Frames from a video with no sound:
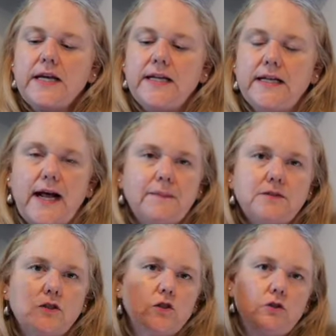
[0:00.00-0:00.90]
It
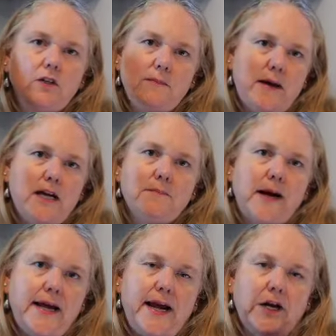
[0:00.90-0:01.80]
absolutely made my
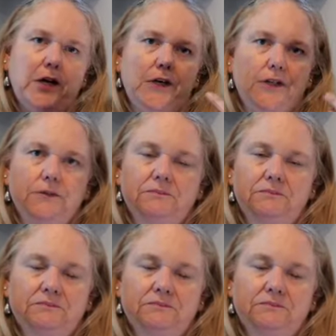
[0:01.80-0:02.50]
hair